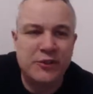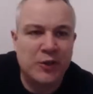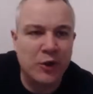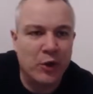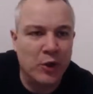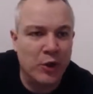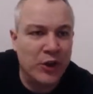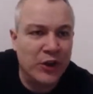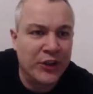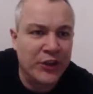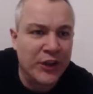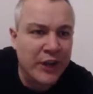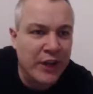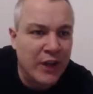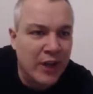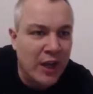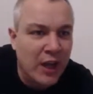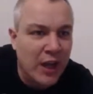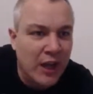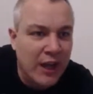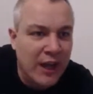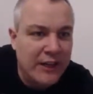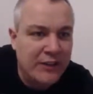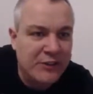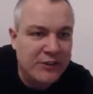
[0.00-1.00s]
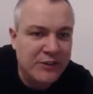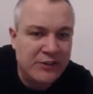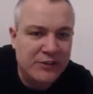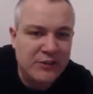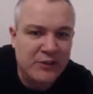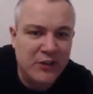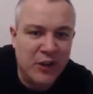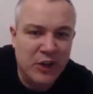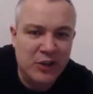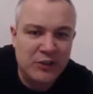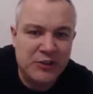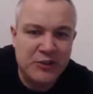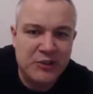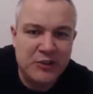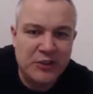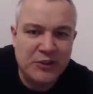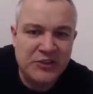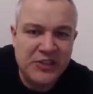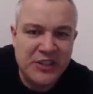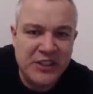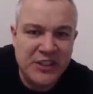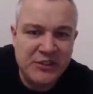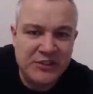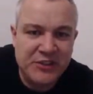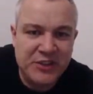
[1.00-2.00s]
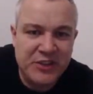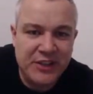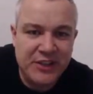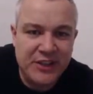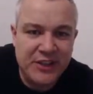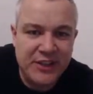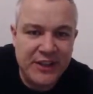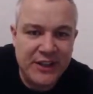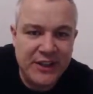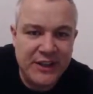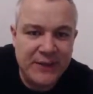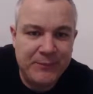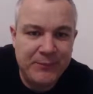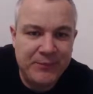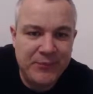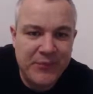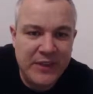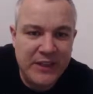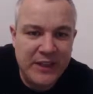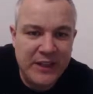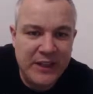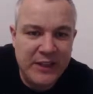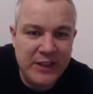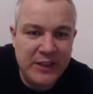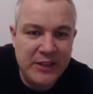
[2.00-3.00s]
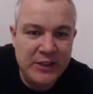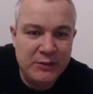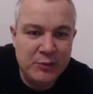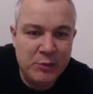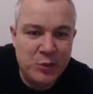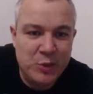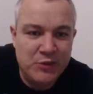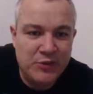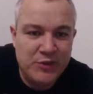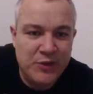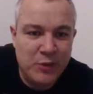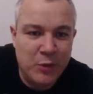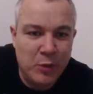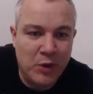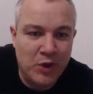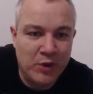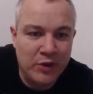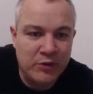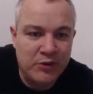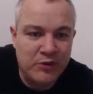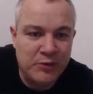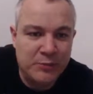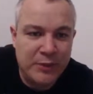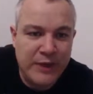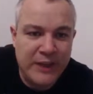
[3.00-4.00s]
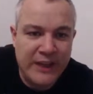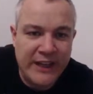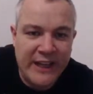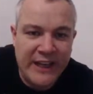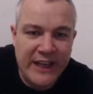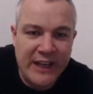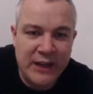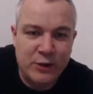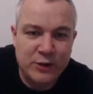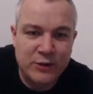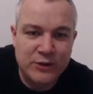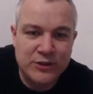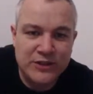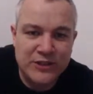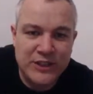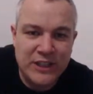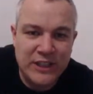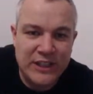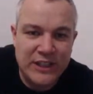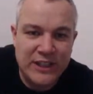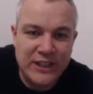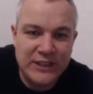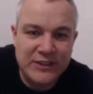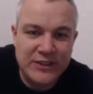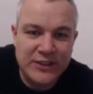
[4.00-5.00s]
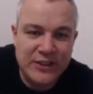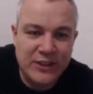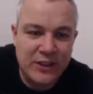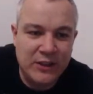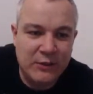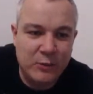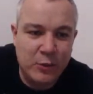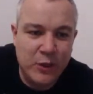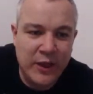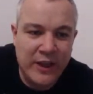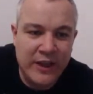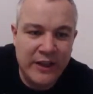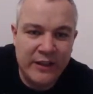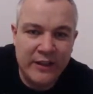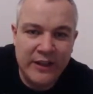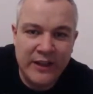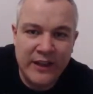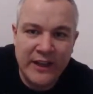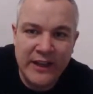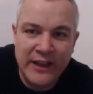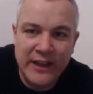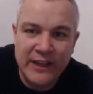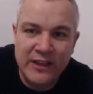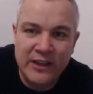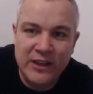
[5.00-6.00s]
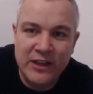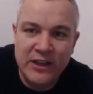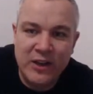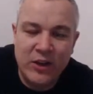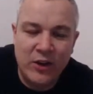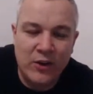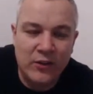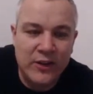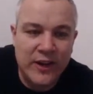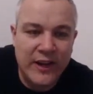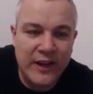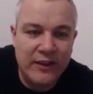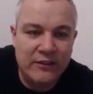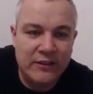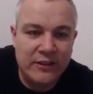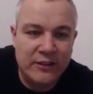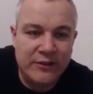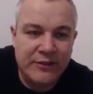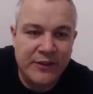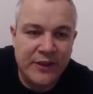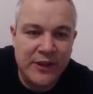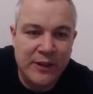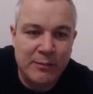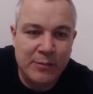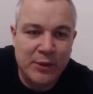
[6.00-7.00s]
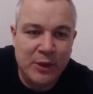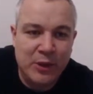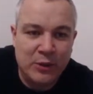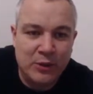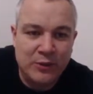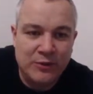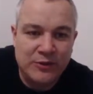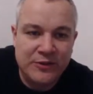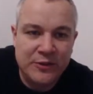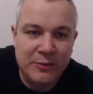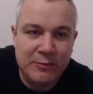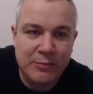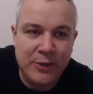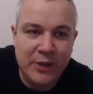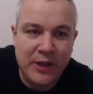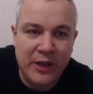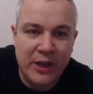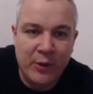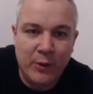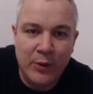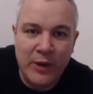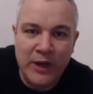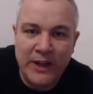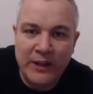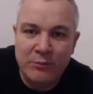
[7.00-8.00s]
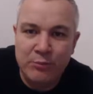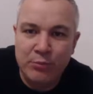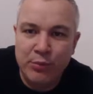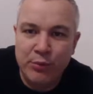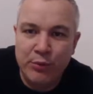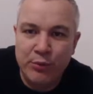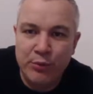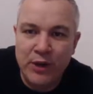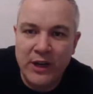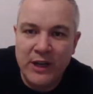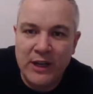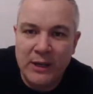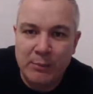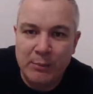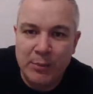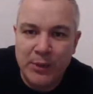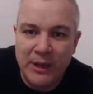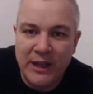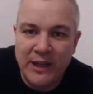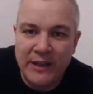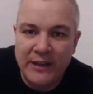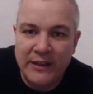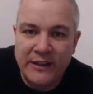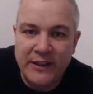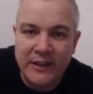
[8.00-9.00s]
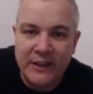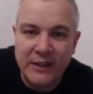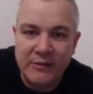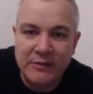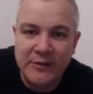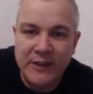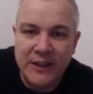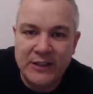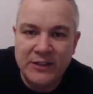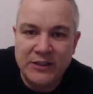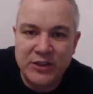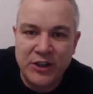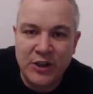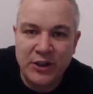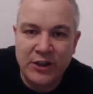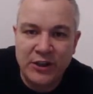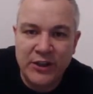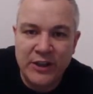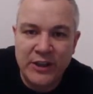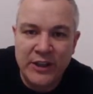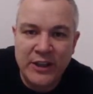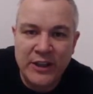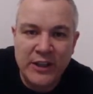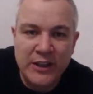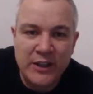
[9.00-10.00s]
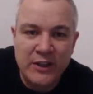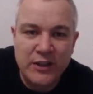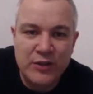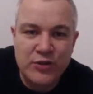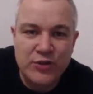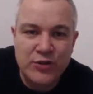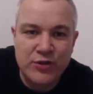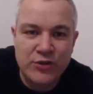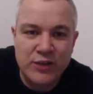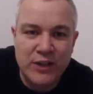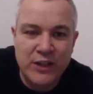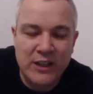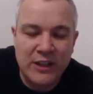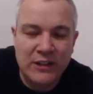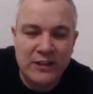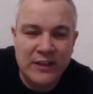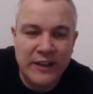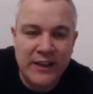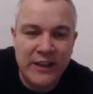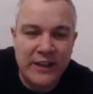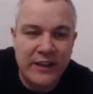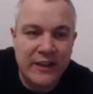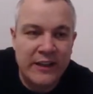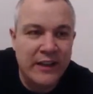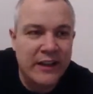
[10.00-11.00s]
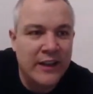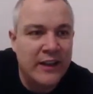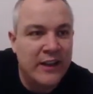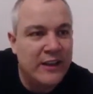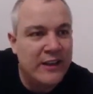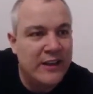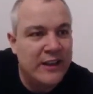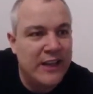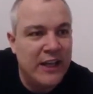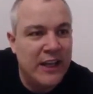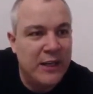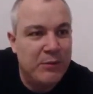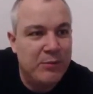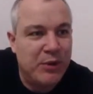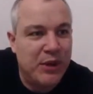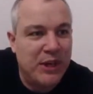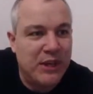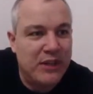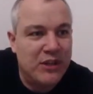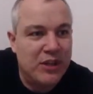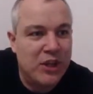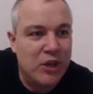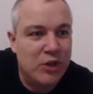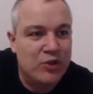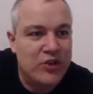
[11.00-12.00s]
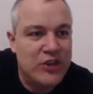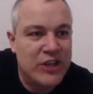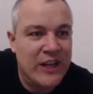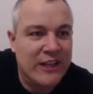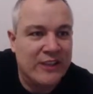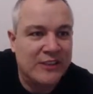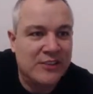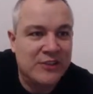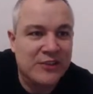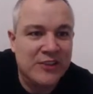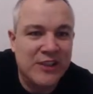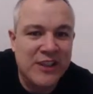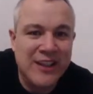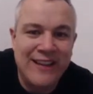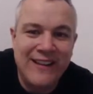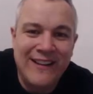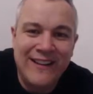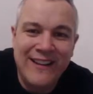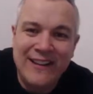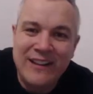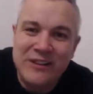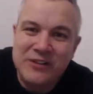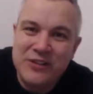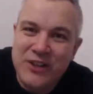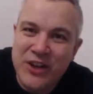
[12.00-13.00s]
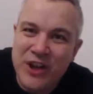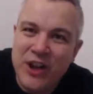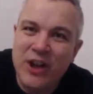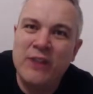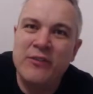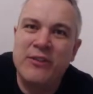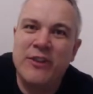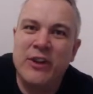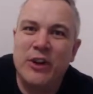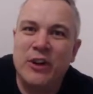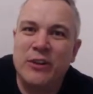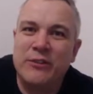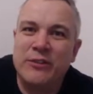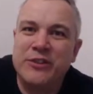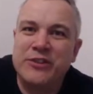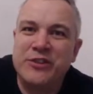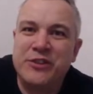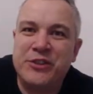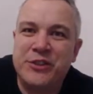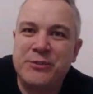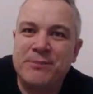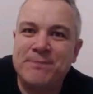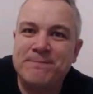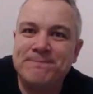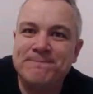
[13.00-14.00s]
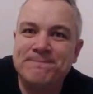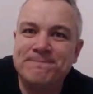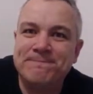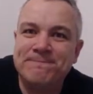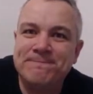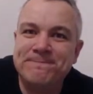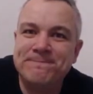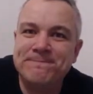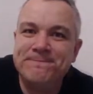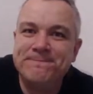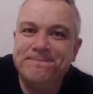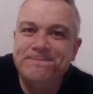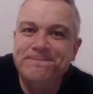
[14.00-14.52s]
has scored. It's his first of the season. He was the one who spread it out to the wing and then got there in the far post to put it away. Brilliant play. Flicked on, drilled in. Keeper had no chance and it's nervy all of a sudden.